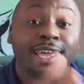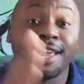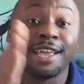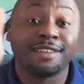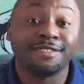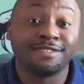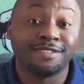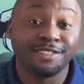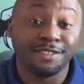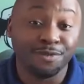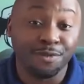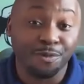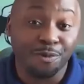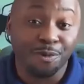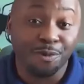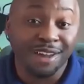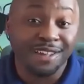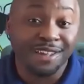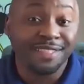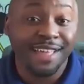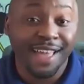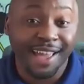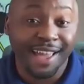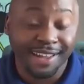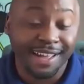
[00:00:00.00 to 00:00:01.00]
I don't know what the next
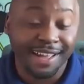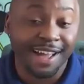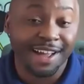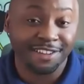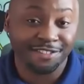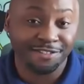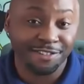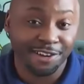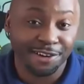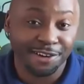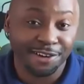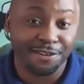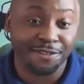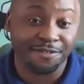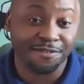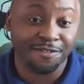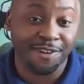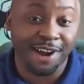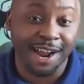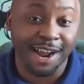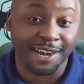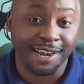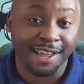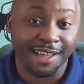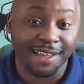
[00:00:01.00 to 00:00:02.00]
one's gonna be. You gotta go to the
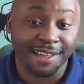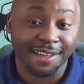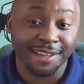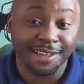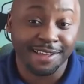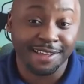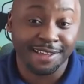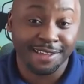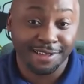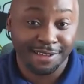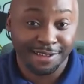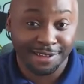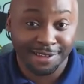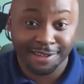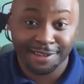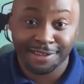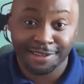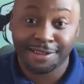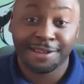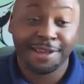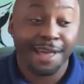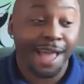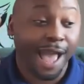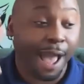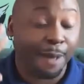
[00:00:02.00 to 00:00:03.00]
website and check it
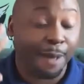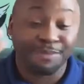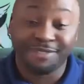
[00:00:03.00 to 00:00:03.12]
out.